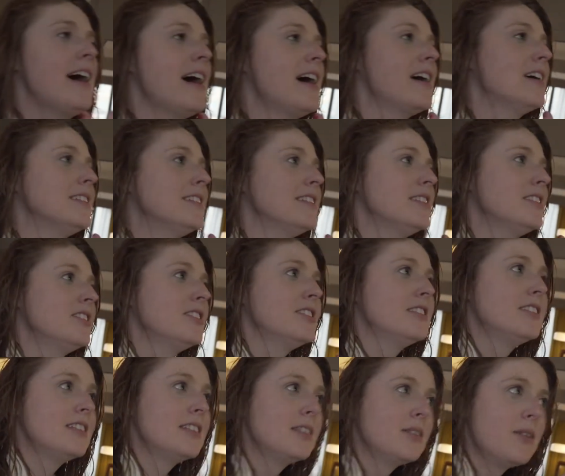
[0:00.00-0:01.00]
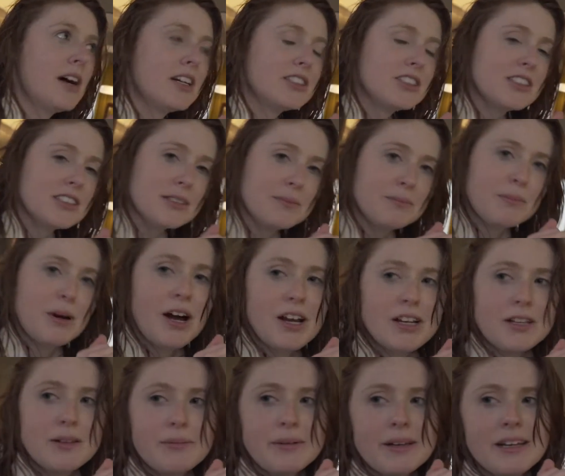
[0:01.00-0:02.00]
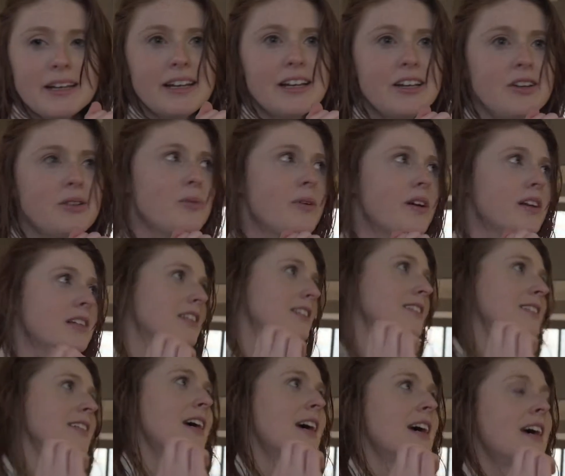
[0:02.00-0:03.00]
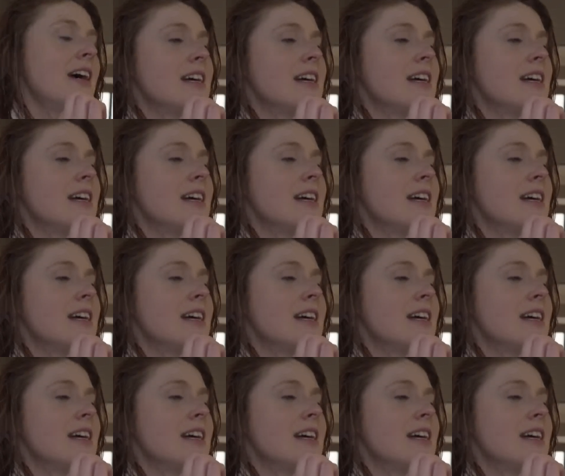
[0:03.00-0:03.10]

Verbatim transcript: House and you see the Washington Monument and you want to just